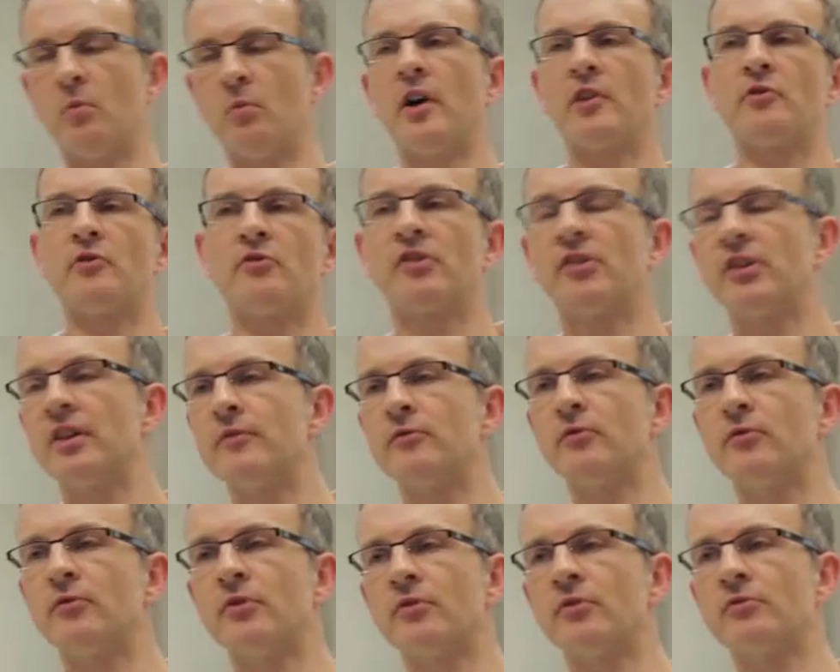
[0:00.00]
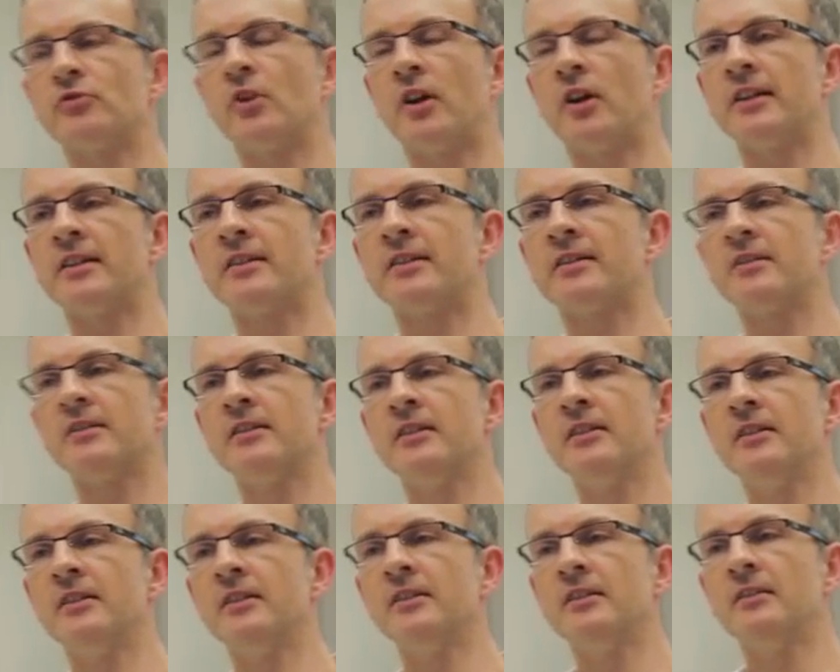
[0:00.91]
to the wide receiver on the right,
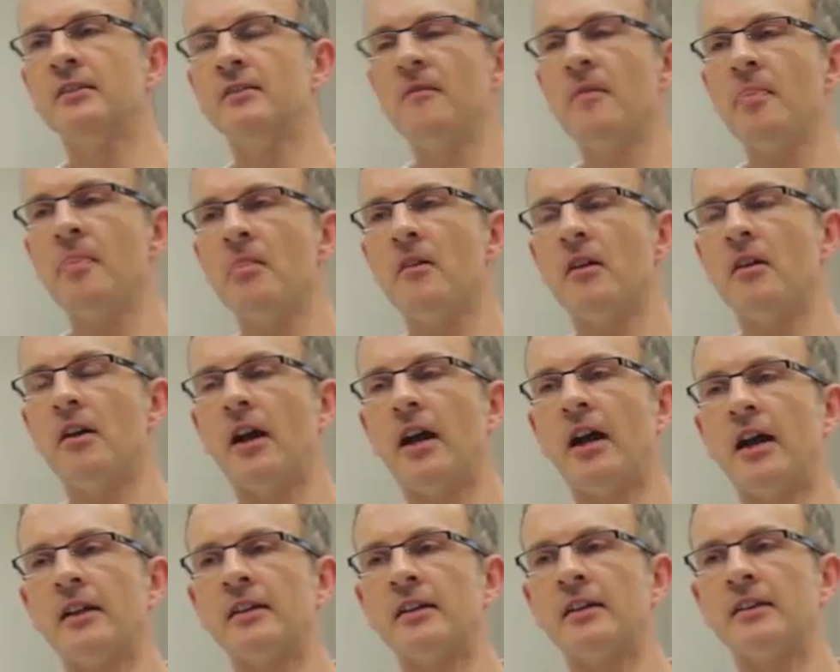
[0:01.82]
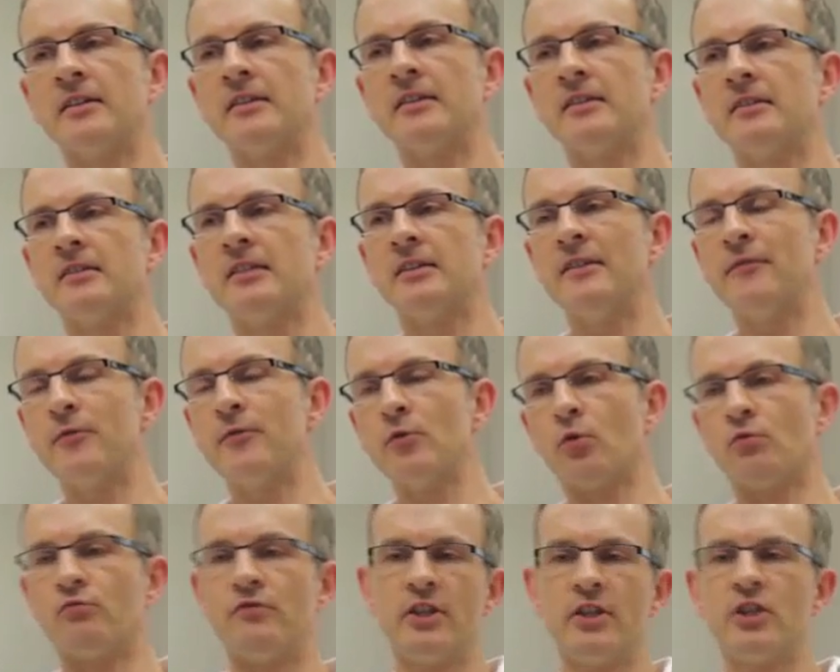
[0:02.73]
and
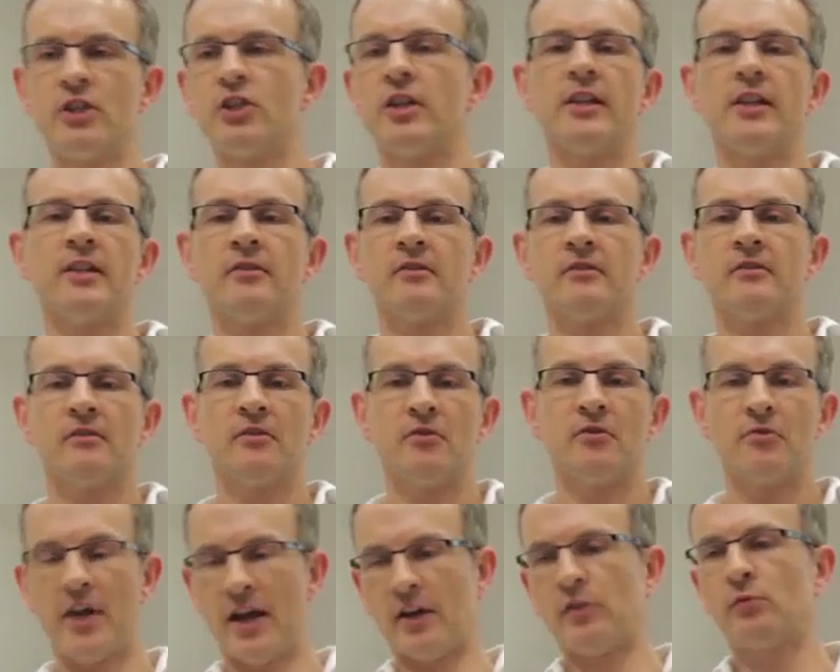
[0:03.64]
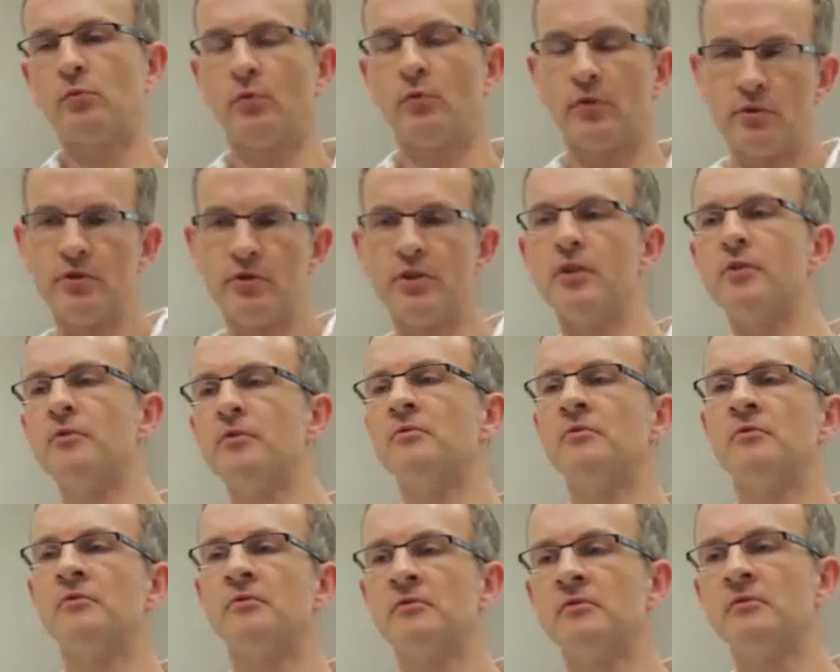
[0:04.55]
if you're rigid, that's what you
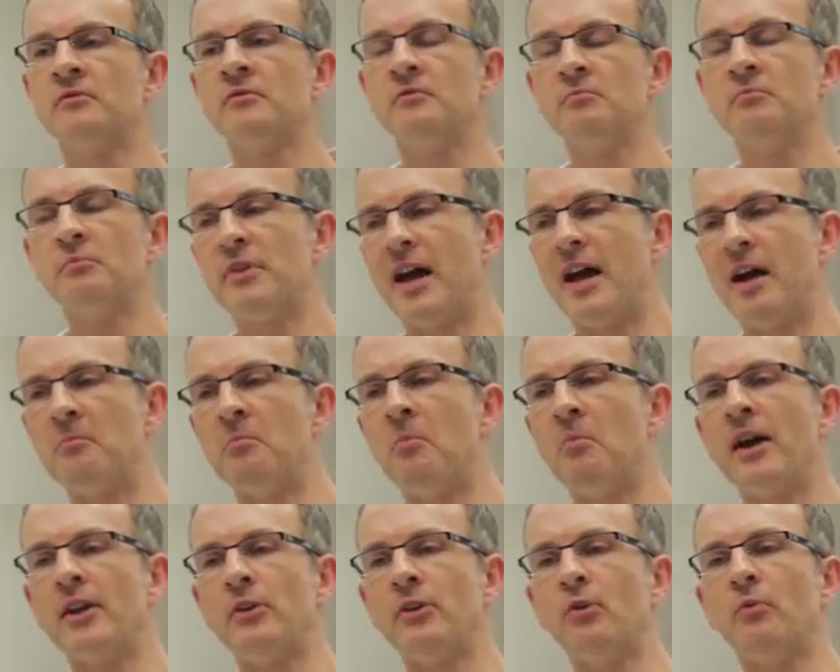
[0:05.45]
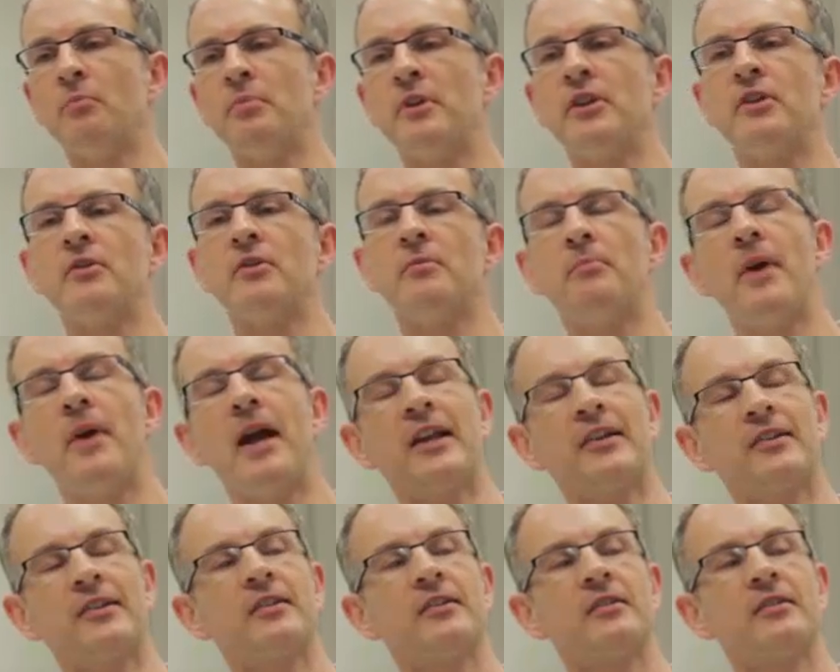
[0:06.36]
do. But that might not be the
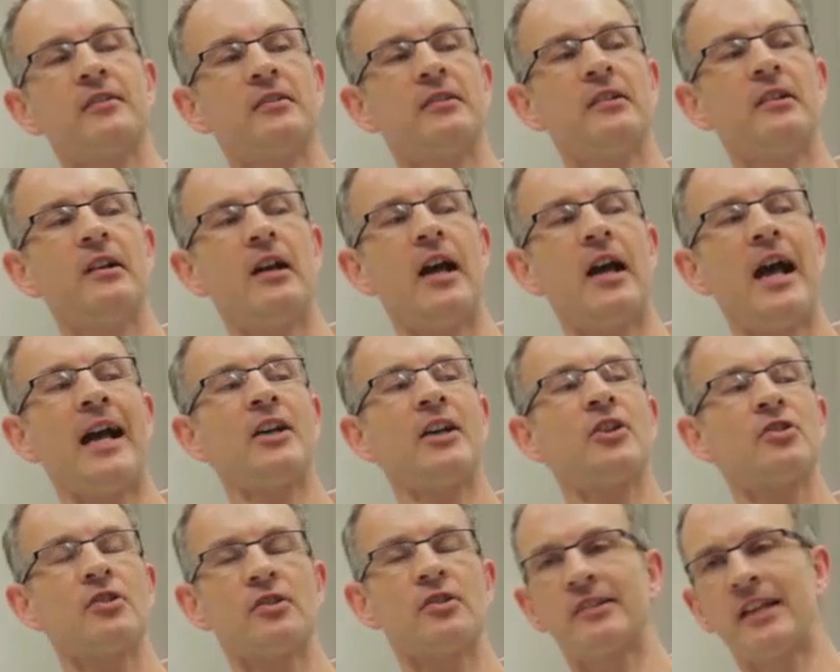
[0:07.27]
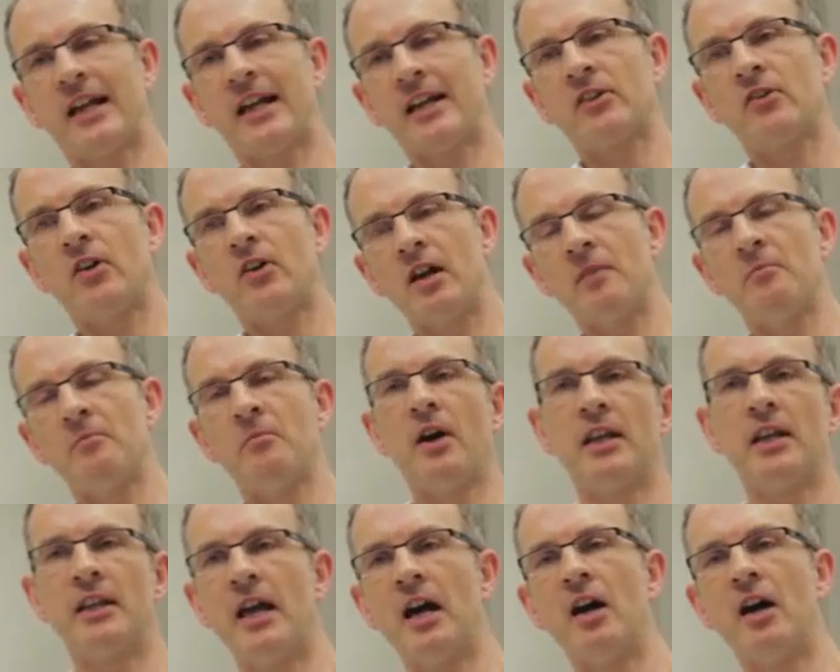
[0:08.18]
best action because that guy
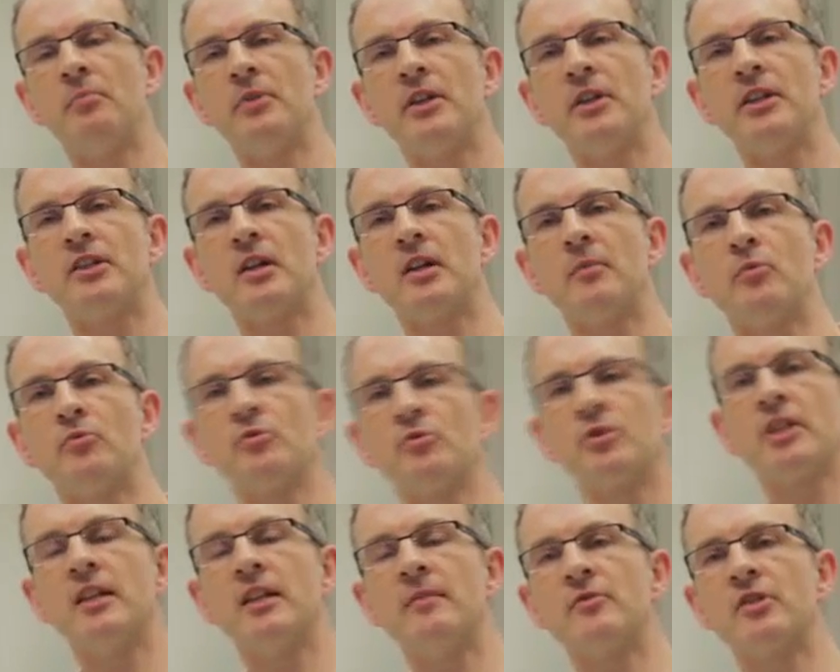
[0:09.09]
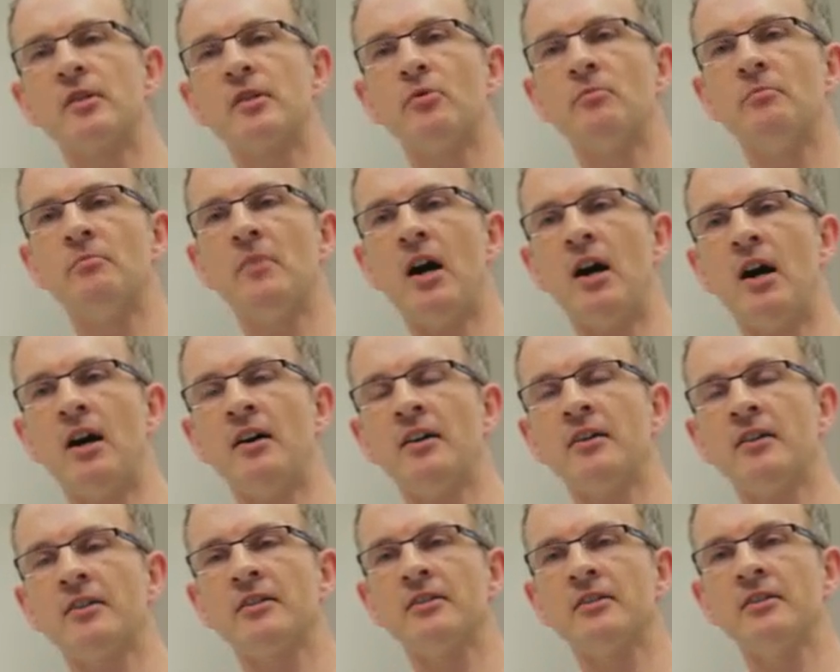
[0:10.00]
might now be double teamed, double
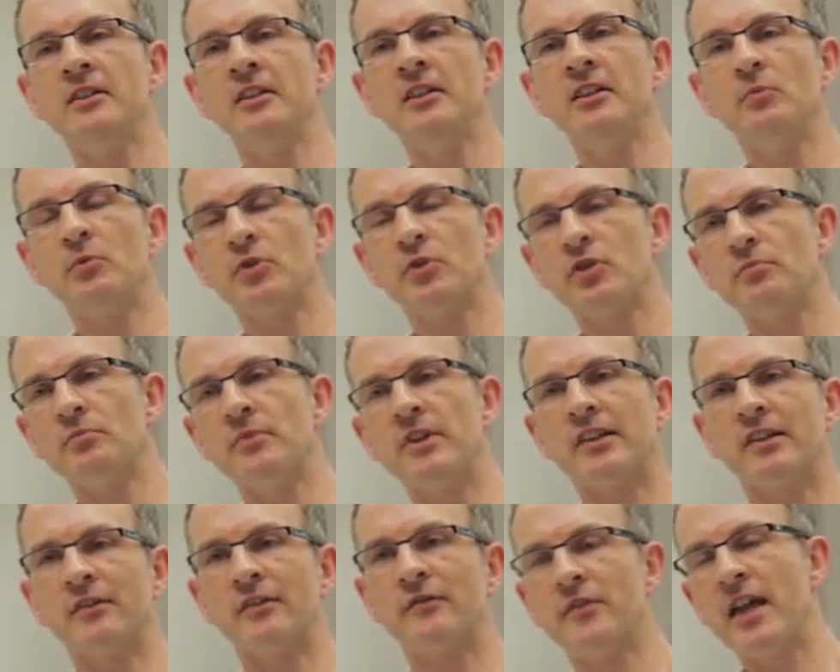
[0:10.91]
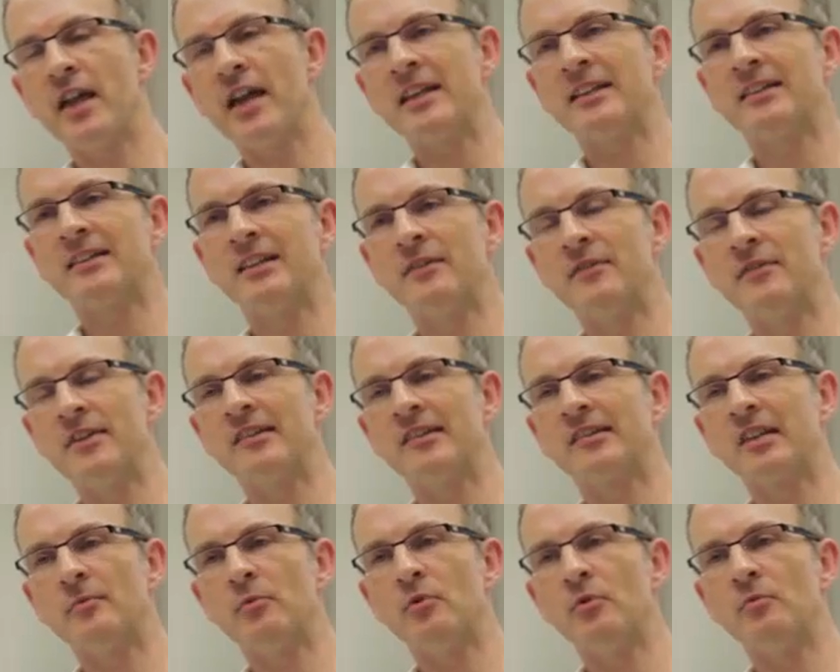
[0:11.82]
marked, which means if
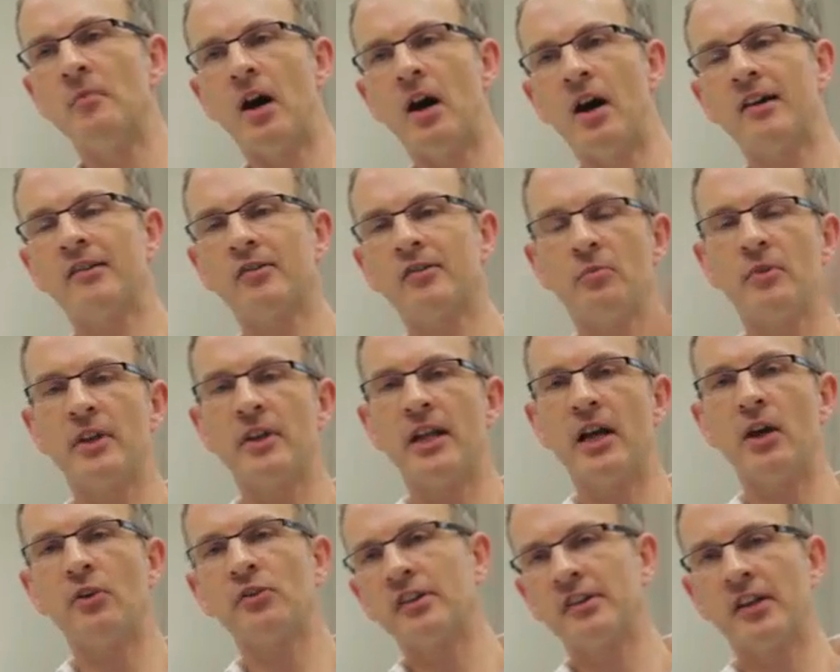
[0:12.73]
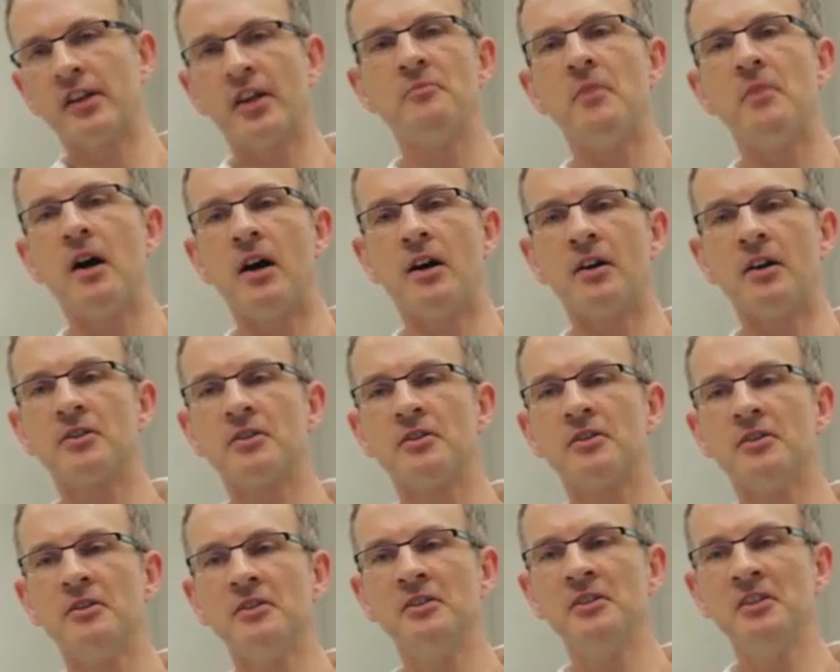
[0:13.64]
he's double marked, somebody else is
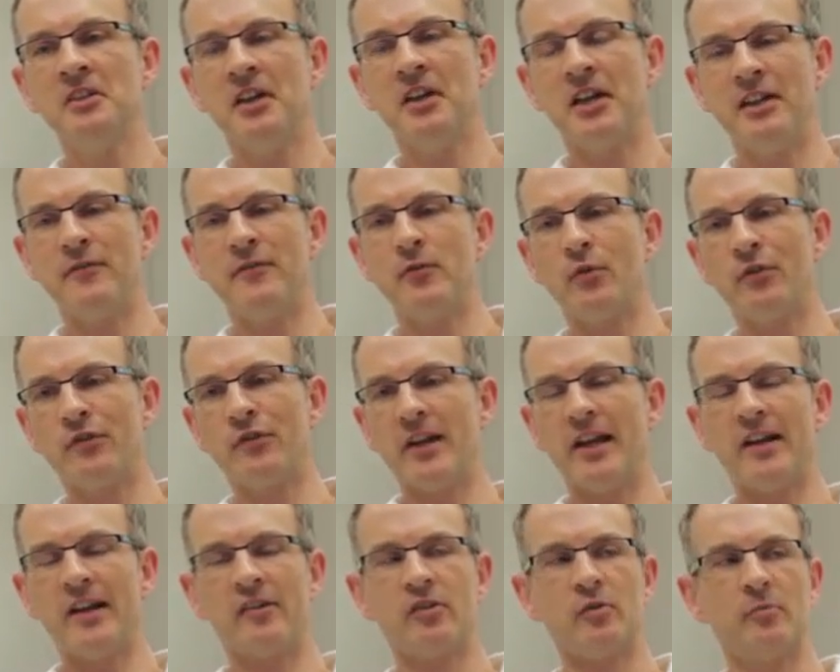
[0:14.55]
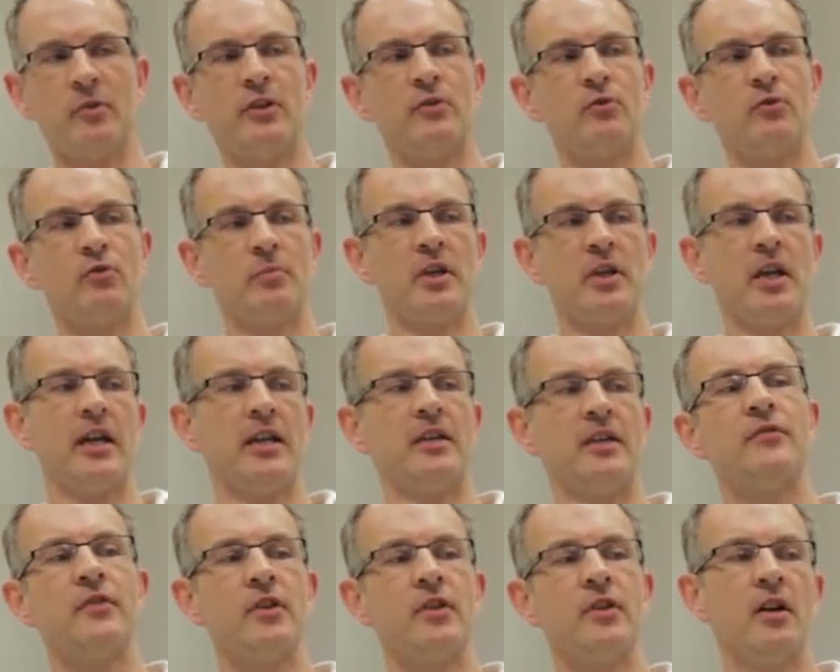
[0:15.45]
unmarked. And if you're flexible in your
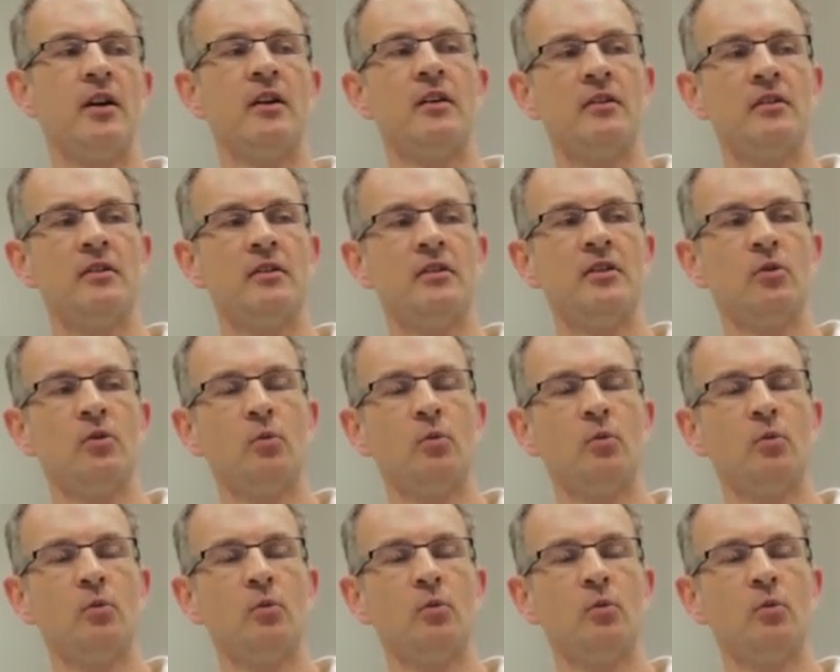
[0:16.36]
behaviour,